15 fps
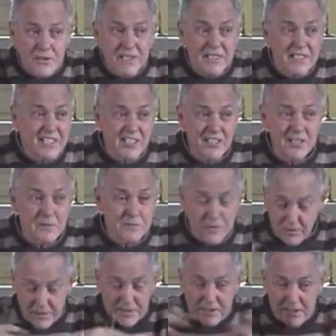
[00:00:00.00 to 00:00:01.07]
Within the
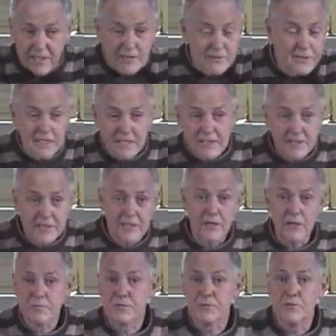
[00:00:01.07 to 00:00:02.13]
army, within the
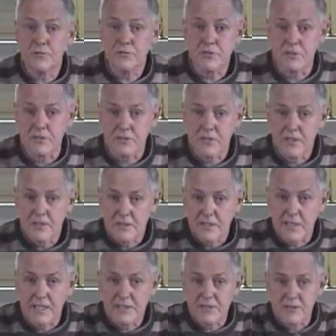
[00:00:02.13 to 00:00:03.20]
armed forces,
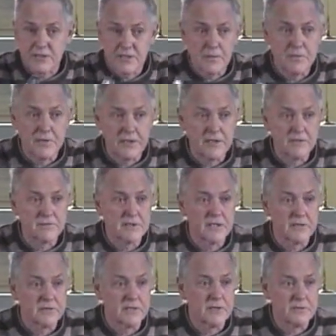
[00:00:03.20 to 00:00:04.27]
they had to separate
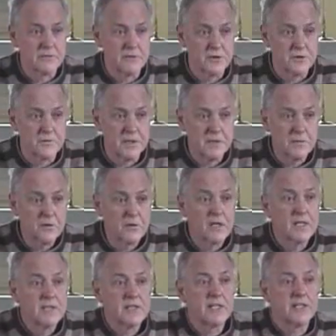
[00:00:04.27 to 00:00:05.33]
themselves out from other people.
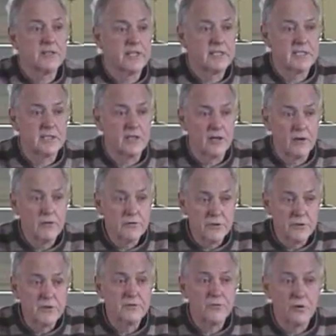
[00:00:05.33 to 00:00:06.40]
They created their
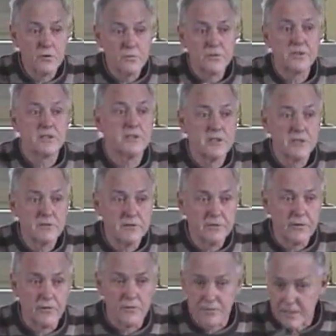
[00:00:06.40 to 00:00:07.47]
own uniform within the
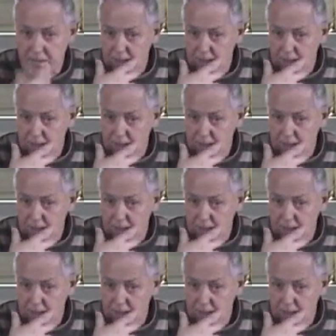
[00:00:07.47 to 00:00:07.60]
uniform.